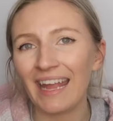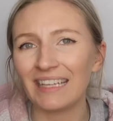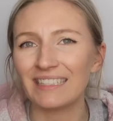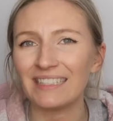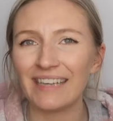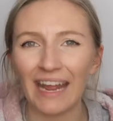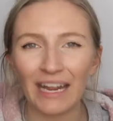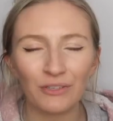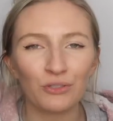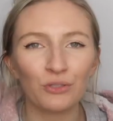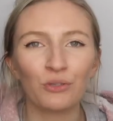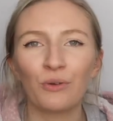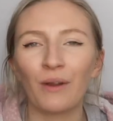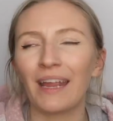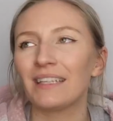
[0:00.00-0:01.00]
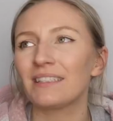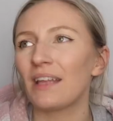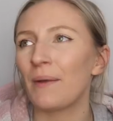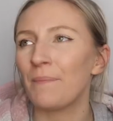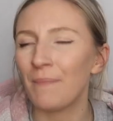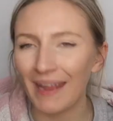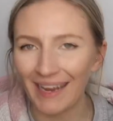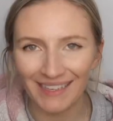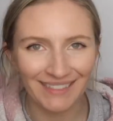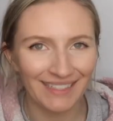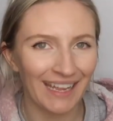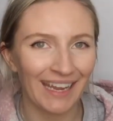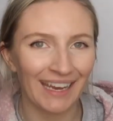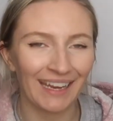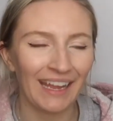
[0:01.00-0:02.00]
it's natural, it's
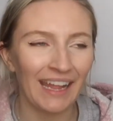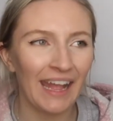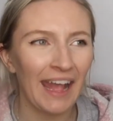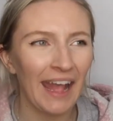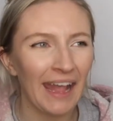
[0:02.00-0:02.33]
amazing.